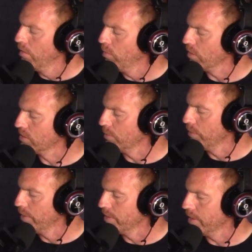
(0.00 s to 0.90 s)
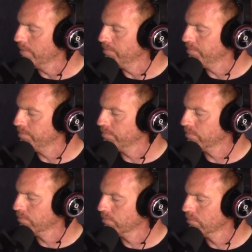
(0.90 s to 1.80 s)
What's the word?
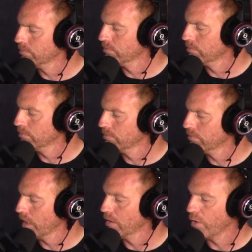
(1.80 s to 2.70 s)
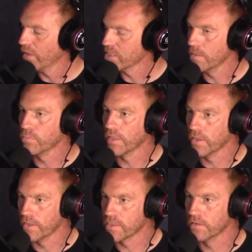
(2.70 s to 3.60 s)
Loyalty. Loyalty,
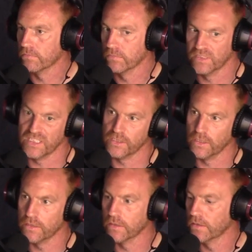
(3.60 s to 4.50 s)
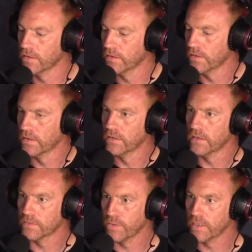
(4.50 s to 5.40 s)
brotherhood, sisterhood. It's pretty cool.
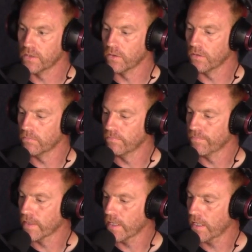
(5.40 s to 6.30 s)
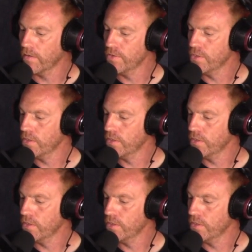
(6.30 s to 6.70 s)
It's pretty cool. How do